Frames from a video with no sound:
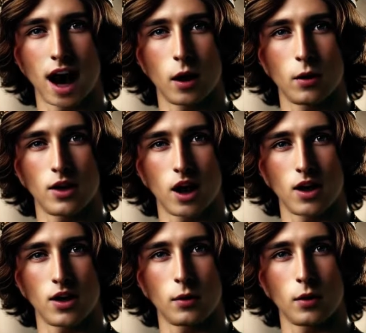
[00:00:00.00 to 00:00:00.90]
I was
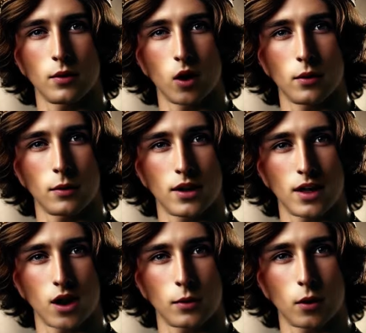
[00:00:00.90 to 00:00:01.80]
taught to perform the
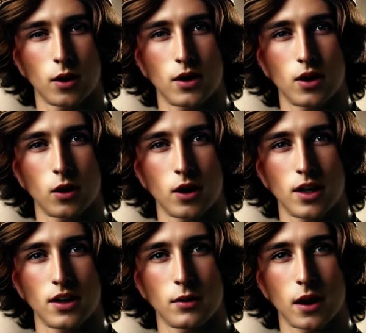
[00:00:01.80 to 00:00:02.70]
ceremonial
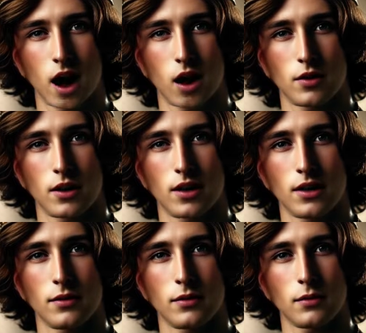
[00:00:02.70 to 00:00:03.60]
duties of my
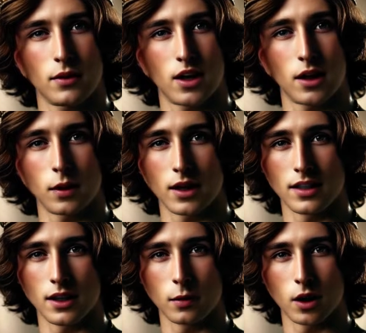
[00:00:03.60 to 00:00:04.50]
office, to be a
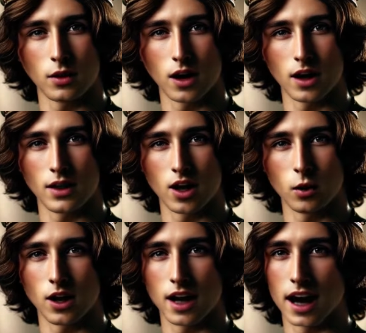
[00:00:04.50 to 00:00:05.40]
symbol of
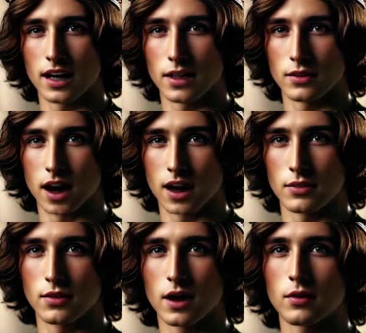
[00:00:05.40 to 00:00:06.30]
continuity and divine
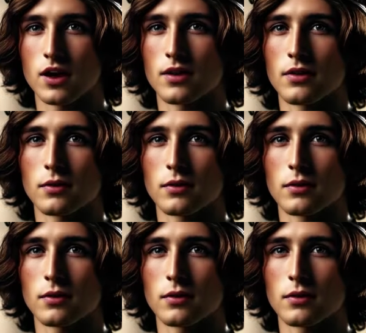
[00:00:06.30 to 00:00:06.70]
favor.